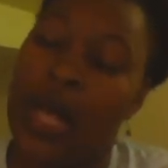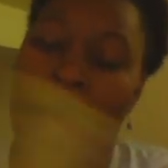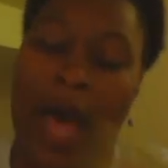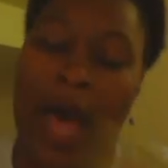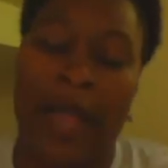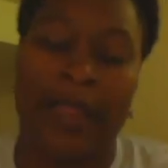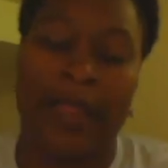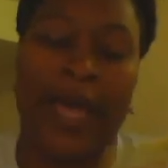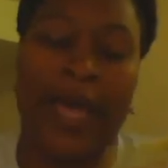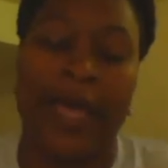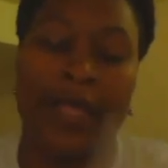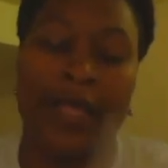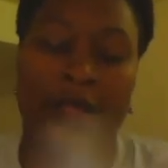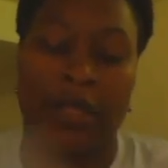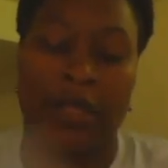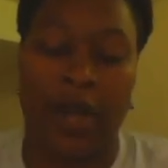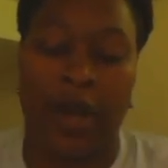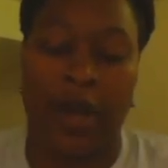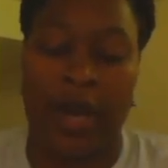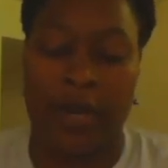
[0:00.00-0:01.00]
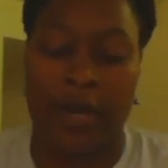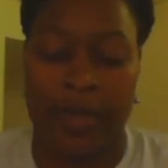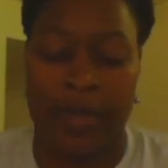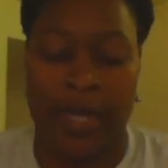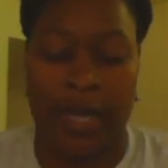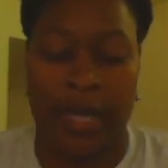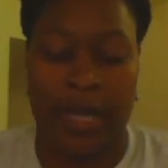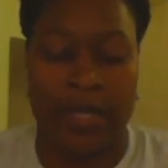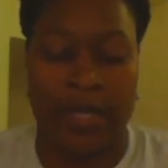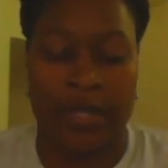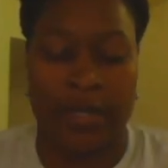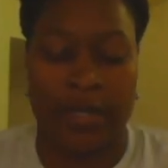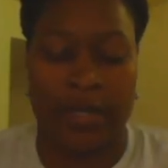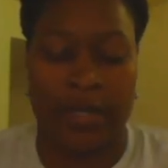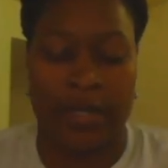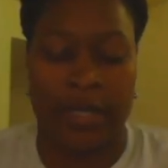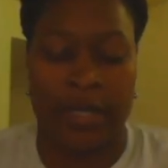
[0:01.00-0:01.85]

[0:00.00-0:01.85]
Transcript: I like the card because